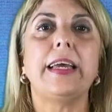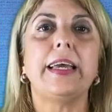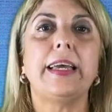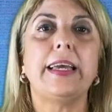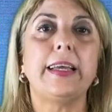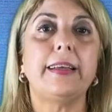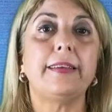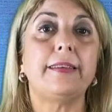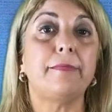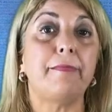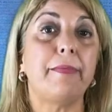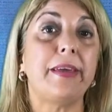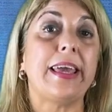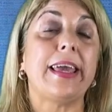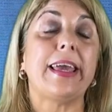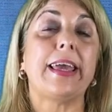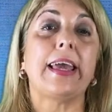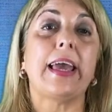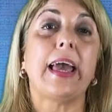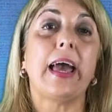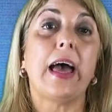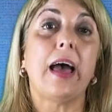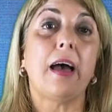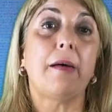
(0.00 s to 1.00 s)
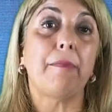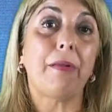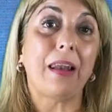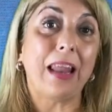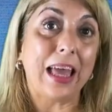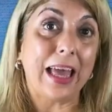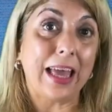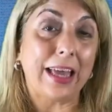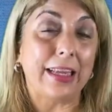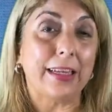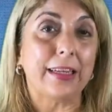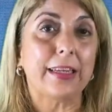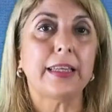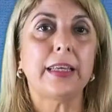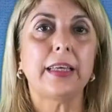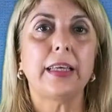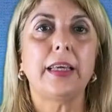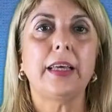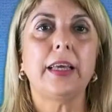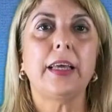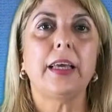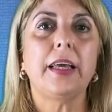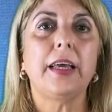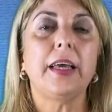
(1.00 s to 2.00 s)
is being applied.
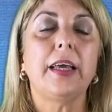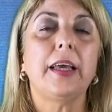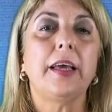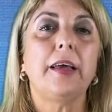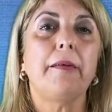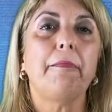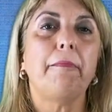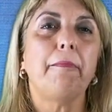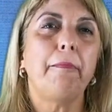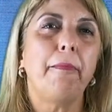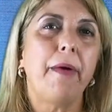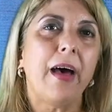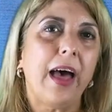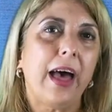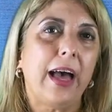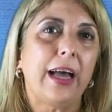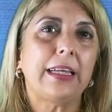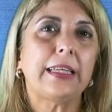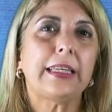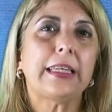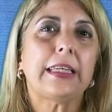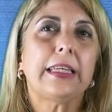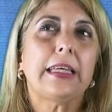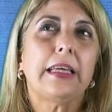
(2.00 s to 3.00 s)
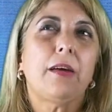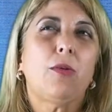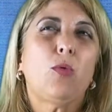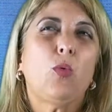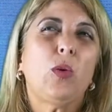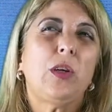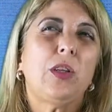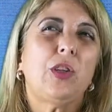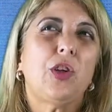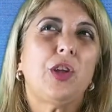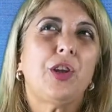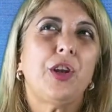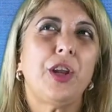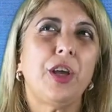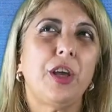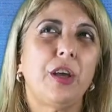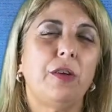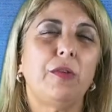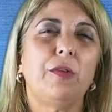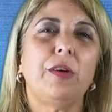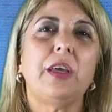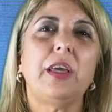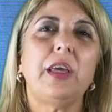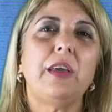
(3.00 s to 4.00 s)
But we don't
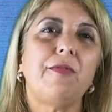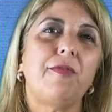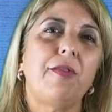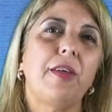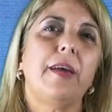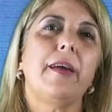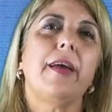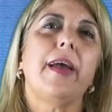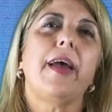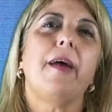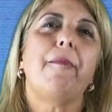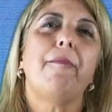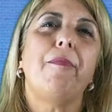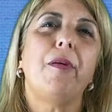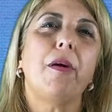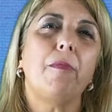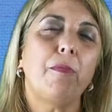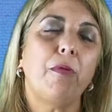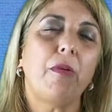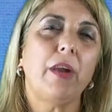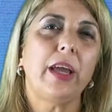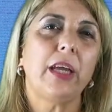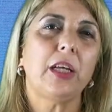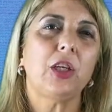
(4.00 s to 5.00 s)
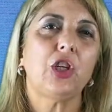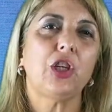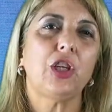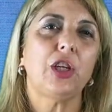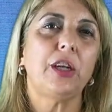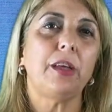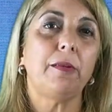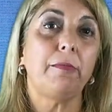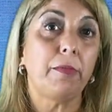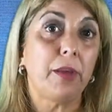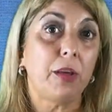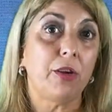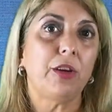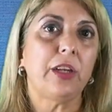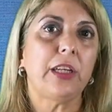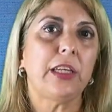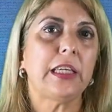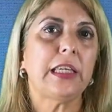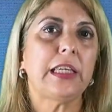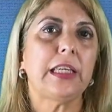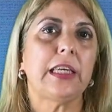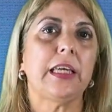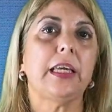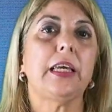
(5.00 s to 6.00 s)
know if the population
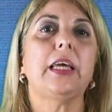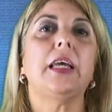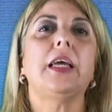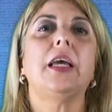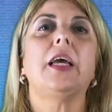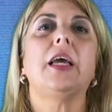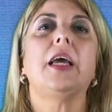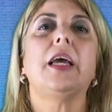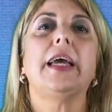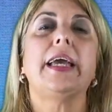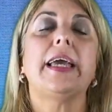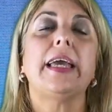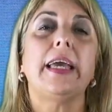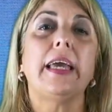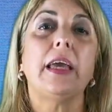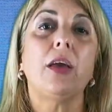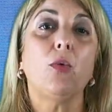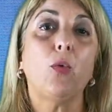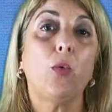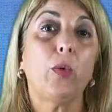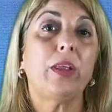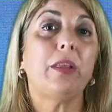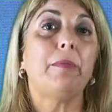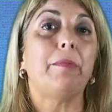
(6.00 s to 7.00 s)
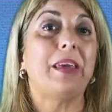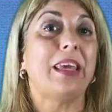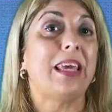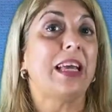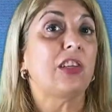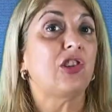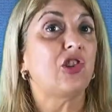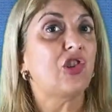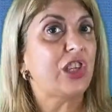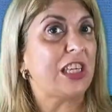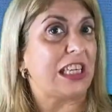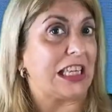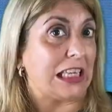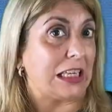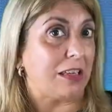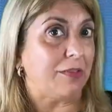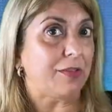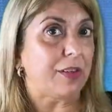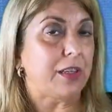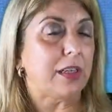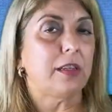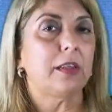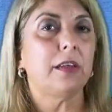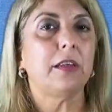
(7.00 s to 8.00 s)
immunity will be
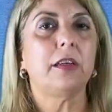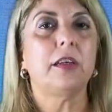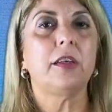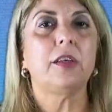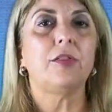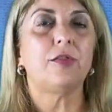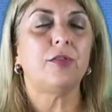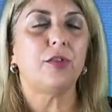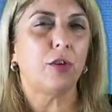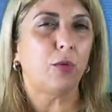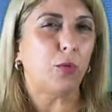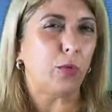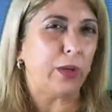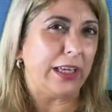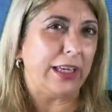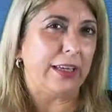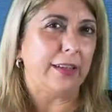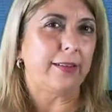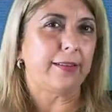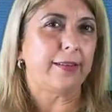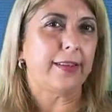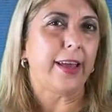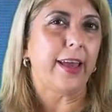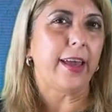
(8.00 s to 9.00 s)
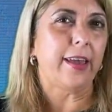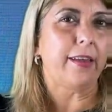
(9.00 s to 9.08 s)
achieved. So we can say